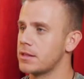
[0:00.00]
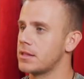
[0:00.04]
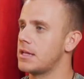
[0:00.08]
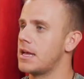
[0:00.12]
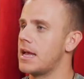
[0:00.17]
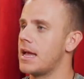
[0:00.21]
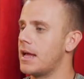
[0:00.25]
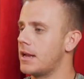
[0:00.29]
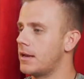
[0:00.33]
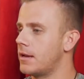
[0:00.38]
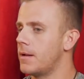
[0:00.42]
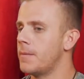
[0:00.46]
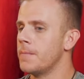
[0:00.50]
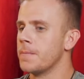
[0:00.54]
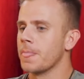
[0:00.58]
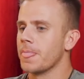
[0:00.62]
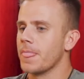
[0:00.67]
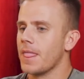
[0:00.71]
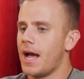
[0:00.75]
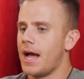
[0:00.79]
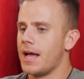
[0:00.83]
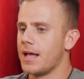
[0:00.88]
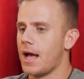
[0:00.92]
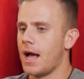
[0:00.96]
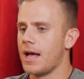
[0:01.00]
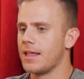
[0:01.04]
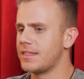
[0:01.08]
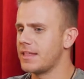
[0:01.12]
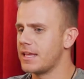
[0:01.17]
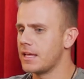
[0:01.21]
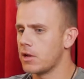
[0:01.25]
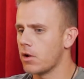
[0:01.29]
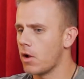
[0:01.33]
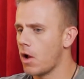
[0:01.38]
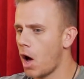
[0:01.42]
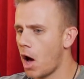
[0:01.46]
And I
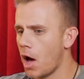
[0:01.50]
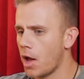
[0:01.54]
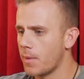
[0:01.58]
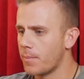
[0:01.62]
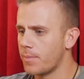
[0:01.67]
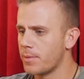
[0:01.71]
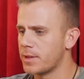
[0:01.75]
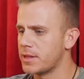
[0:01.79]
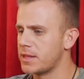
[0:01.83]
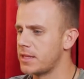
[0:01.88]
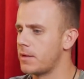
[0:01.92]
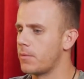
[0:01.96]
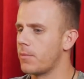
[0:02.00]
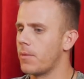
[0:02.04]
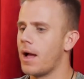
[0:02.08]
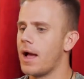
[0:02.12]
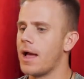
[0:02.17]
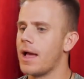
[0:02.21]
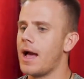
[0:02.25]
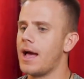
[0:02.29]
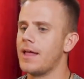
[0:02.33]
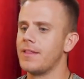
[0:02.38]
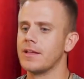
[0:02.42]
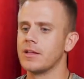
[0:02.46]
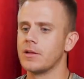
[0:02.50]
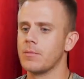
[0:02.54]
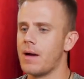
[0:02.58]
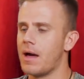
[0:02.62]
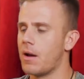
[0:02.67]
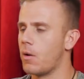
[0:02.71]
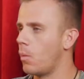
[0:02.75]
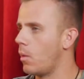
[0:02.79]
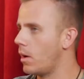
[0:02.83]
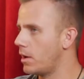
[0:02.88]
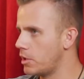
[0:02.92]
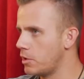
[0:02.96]
think you're 100% right. I think no
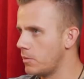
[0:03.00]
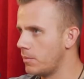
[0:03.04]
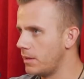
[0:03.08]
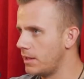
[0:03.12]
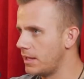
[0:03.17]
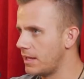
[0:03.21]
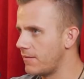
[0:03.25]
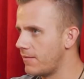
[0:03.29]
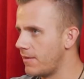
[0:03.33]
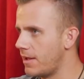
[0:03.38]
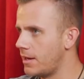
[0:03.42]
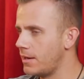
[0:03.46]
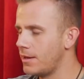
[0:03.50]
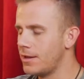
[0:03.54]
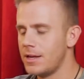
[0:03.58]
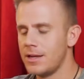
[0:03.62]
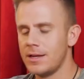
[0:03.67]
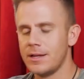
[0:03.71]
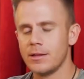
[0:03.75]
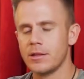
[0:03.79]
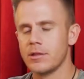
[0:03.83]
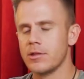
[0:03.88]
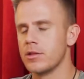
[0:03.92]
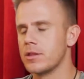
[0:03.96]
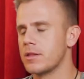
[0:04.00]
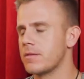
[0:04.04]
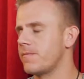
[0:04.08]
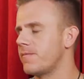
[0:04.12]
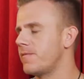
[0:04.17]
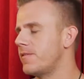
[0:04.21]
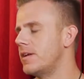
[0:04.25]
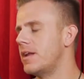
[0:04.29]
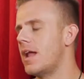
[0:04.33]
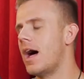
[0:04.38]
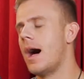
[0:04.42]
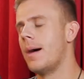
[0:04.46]
matter what you believe in, it's just
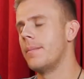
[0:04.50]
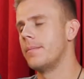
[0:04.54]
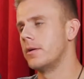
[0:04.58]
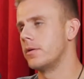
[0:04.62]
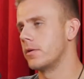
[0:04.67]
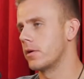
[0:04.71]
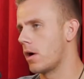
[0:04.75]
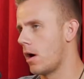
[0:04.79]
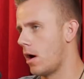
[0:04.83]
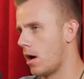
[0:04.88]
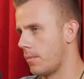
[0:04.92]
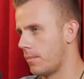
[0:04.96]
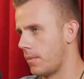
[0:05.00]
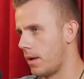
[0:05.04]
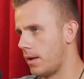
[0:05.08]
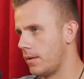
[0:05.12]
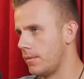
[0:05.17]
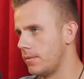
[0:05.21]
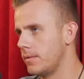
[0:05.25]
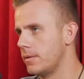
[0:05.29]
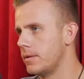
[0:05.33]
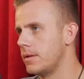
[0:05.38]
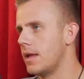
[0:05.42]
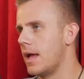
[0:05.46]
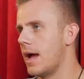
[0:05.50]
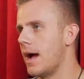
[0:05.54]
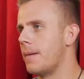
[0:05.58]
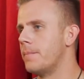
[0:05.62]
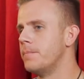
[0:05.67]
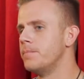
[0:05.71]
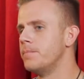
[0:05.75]
phenomenal karma. Yeah.